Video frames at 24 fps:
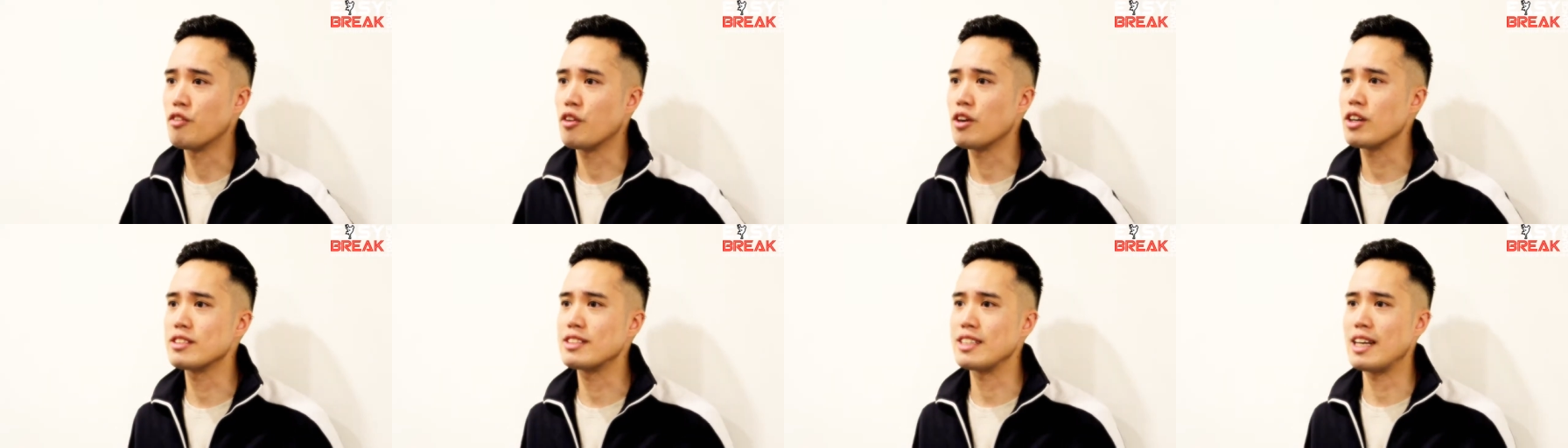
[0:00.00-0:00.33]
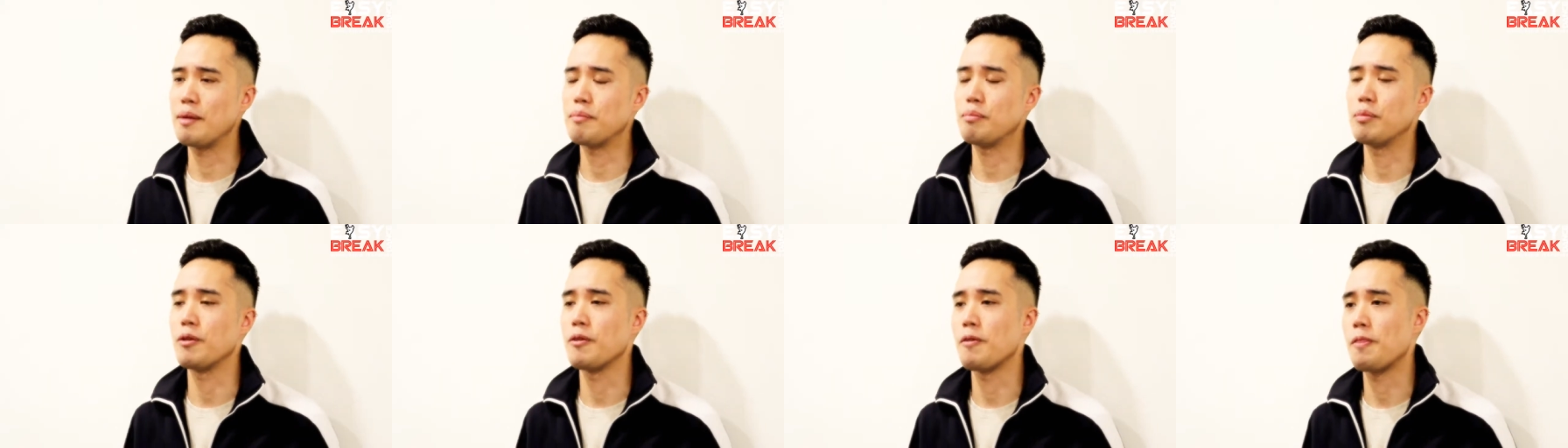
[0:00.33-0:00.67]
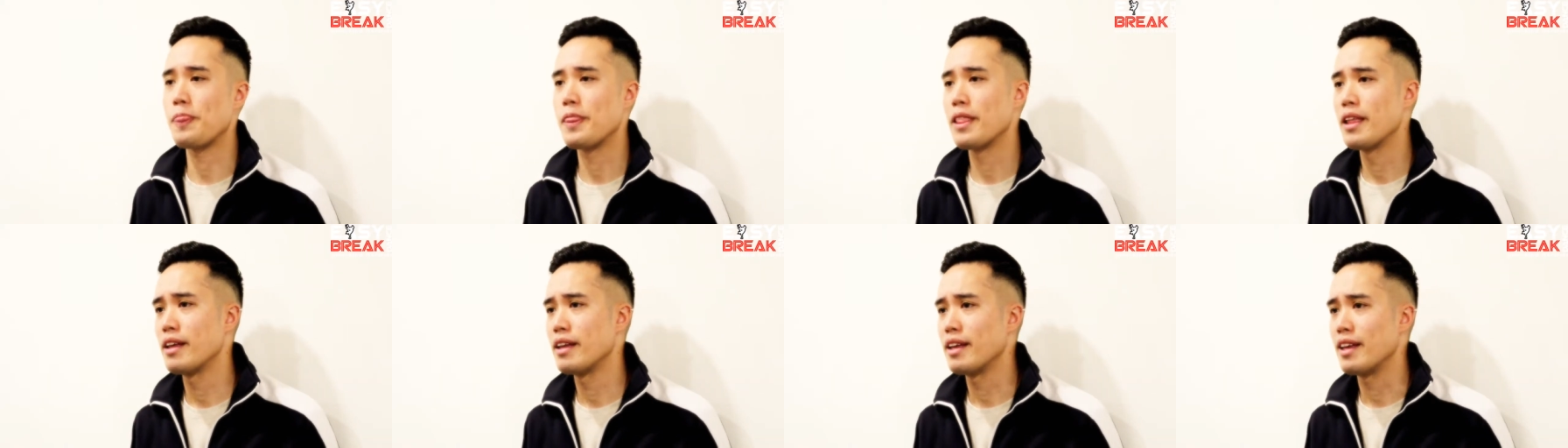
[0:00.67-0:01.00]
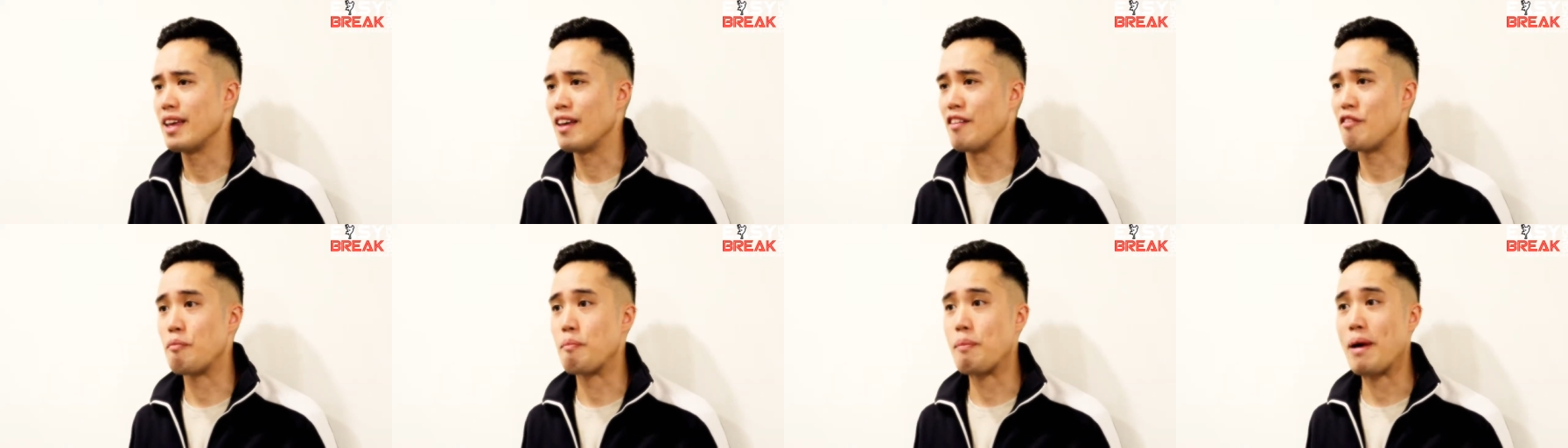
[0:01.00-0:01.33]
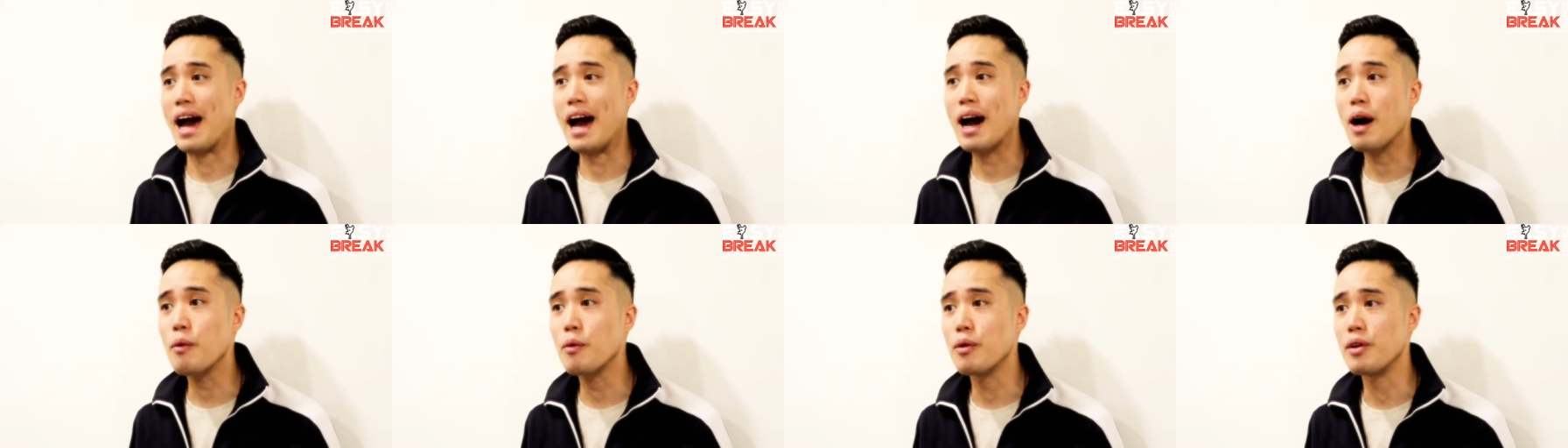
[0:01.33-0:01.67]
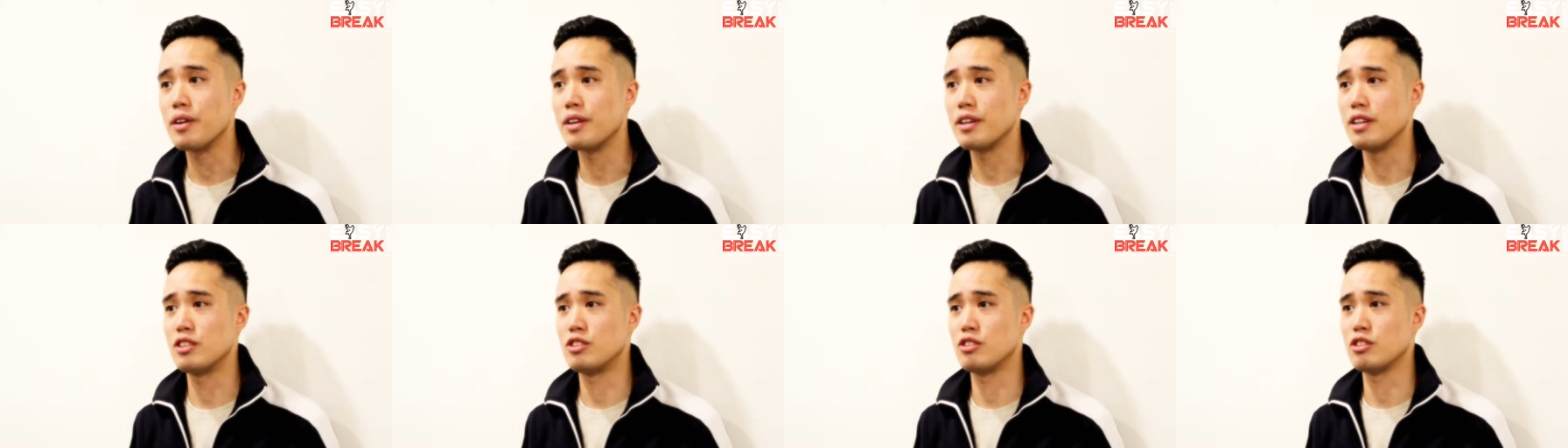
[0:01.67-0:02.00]
For example, if power
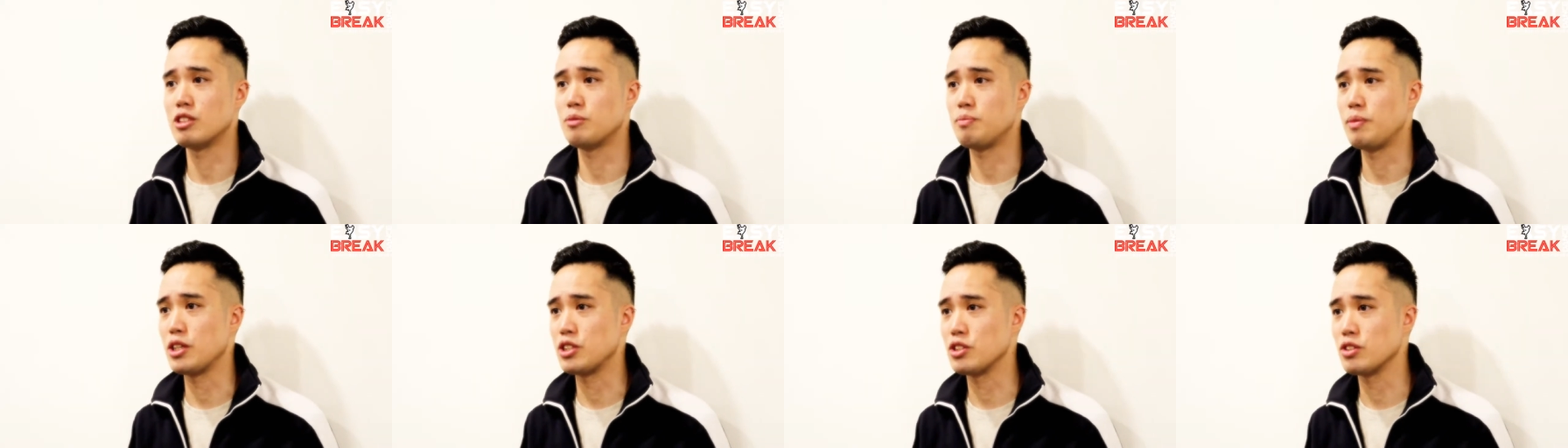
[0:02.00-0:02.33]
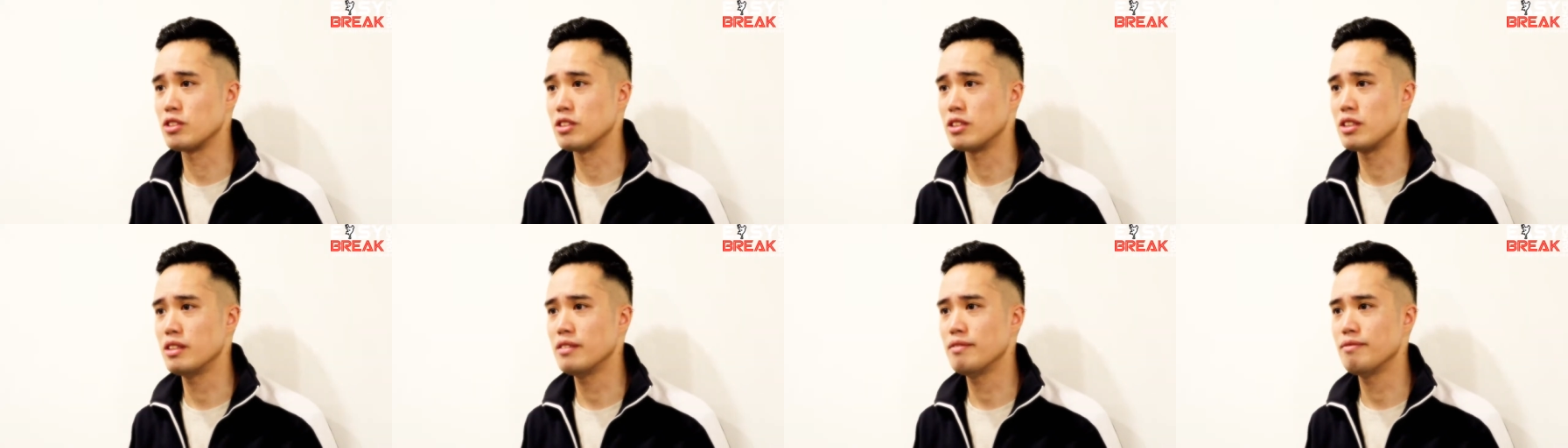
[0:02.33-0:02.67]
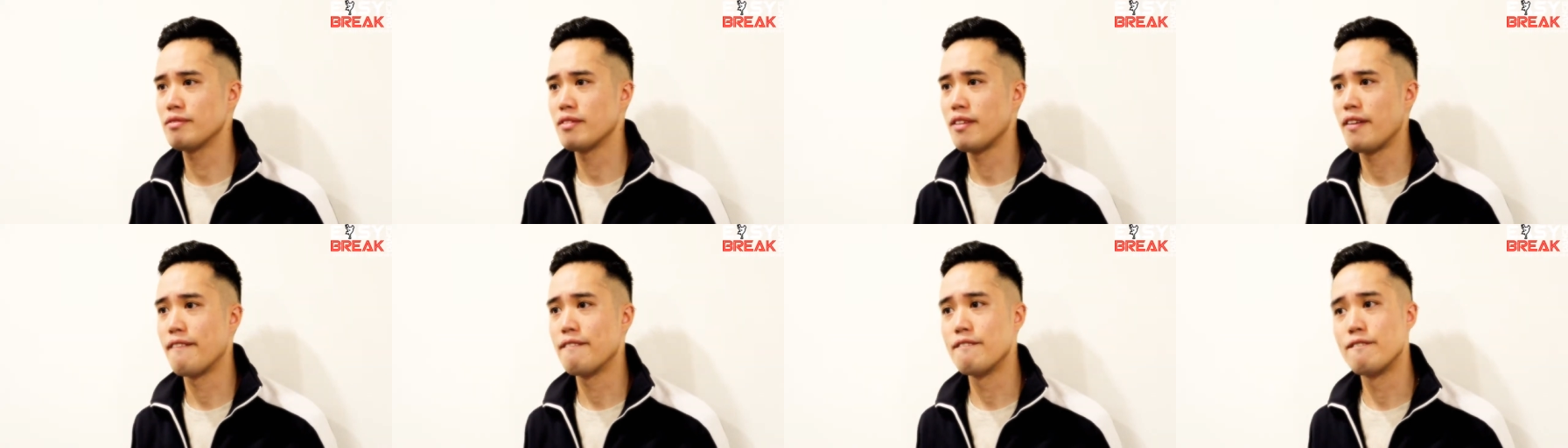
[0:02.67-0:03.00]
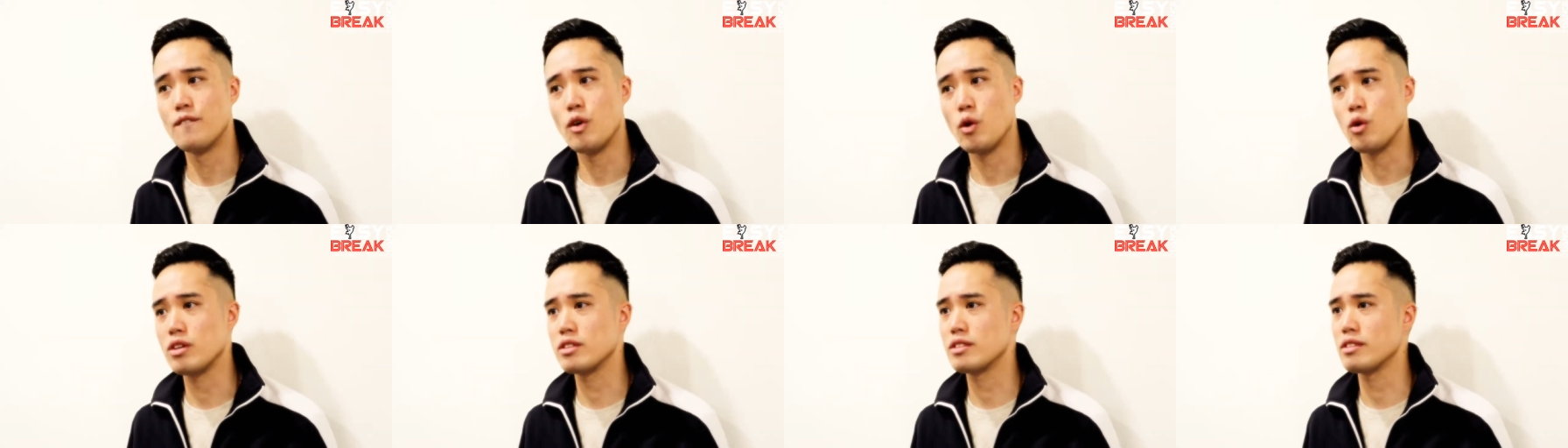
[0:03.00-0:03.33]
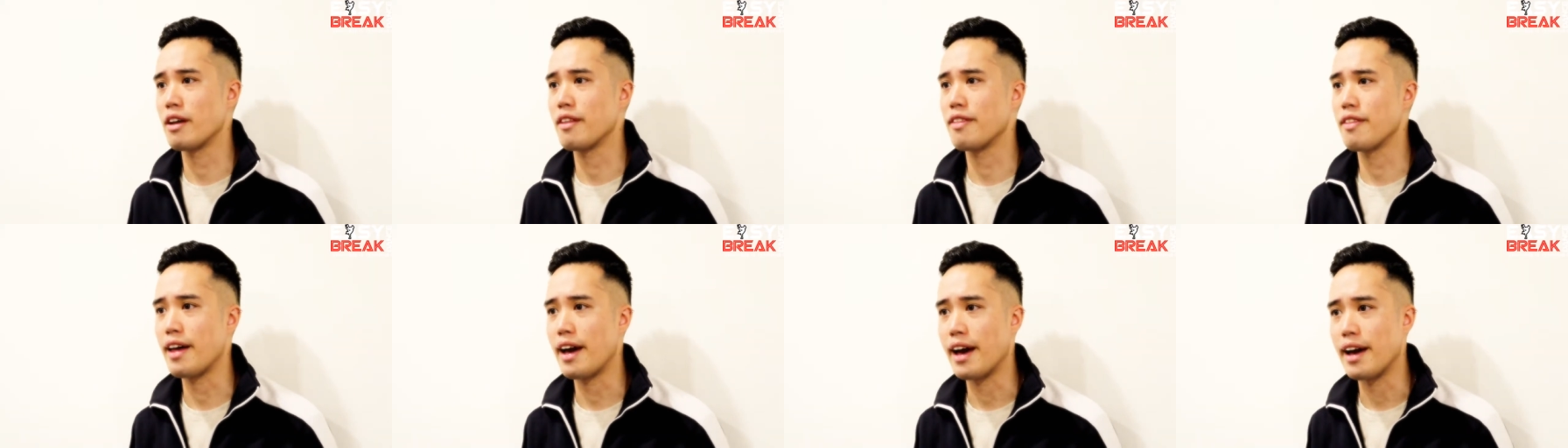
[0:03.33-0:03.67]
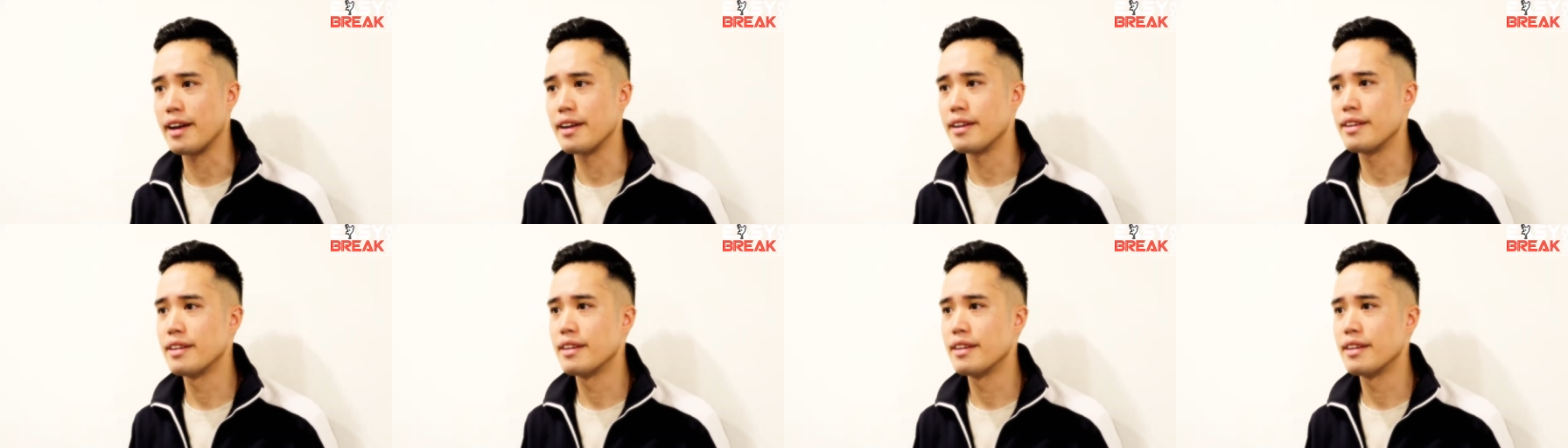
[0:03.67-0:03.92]
is your specialty, focus on that.